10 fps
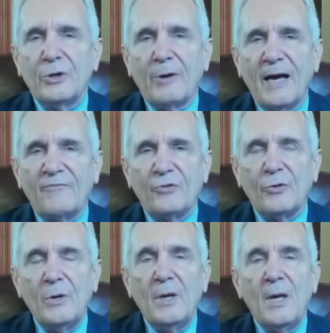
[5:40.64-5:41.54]

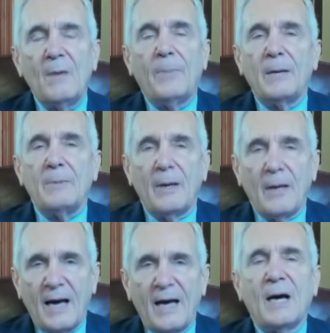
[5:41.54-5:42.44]
thereafter. But
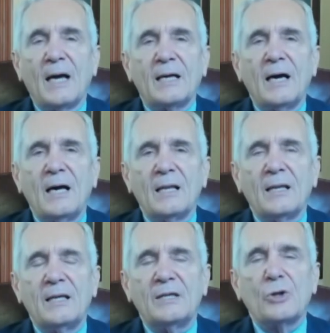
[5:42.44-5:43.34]
I and my
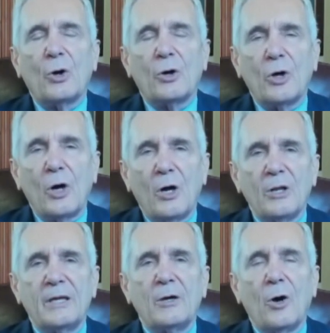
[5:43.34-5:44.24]
colleagues are
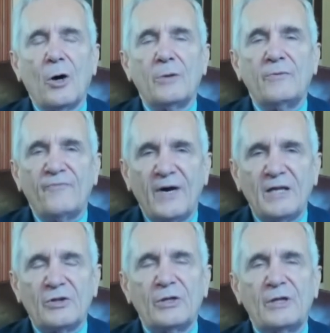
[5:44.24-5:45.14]
calling on
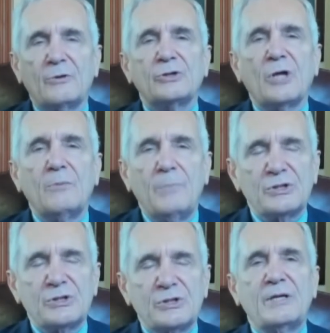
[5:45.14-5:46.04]
faith leaders, on
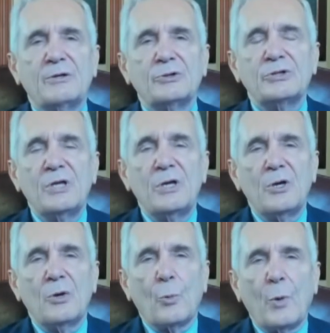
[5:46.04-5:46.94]
business
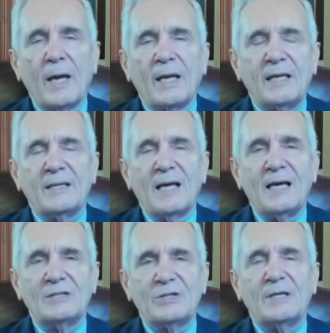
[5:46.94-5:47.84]
leaders,
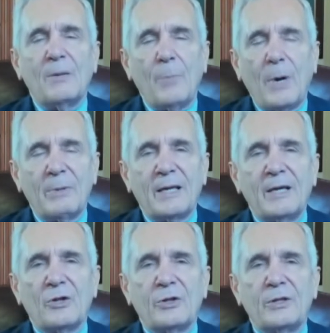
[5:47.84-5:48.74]
recognizing public
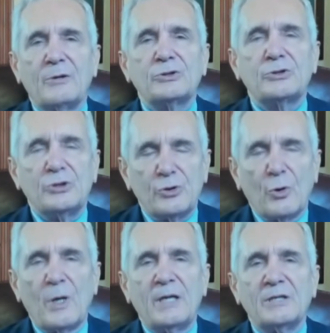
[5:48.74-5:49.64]
health leaders to
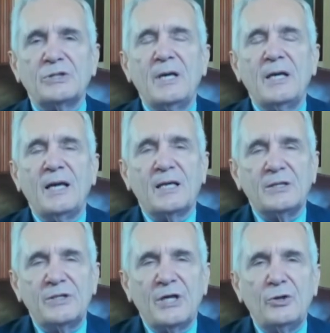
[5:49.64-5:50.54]
join us in
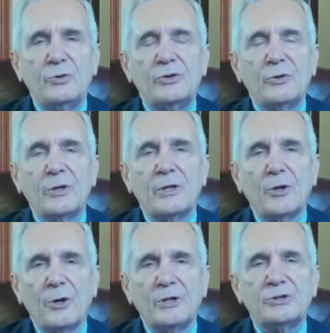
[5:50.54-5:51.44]
continuing to
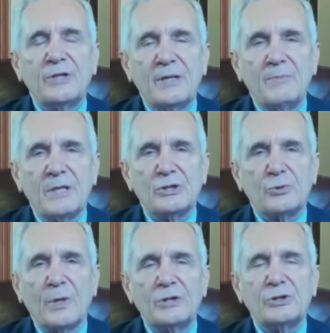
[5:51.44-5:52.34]
encourage the
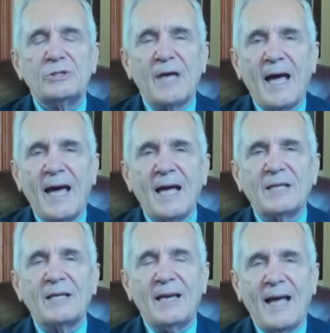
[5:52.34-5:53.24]
administration to
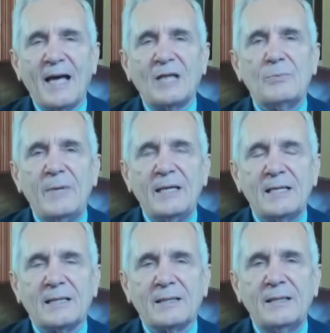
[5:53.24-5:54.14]
act and act
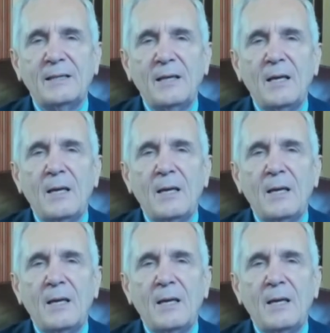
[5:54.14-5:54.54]
immediately.